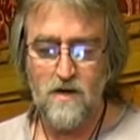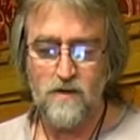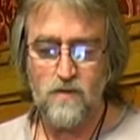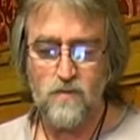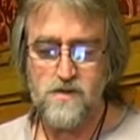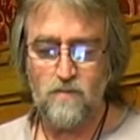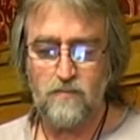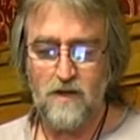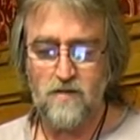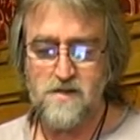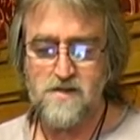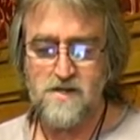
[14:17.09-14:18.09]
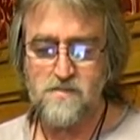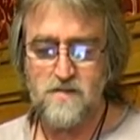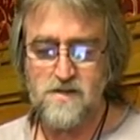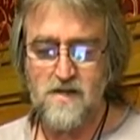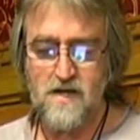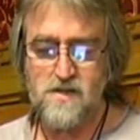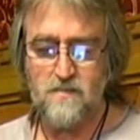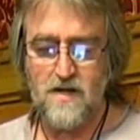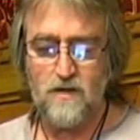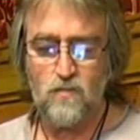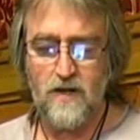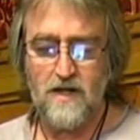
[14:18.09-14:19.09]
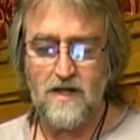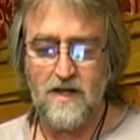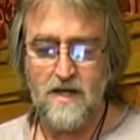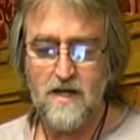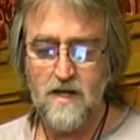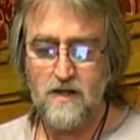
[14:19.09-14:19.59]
The whistleblower says mistakes are made weekly,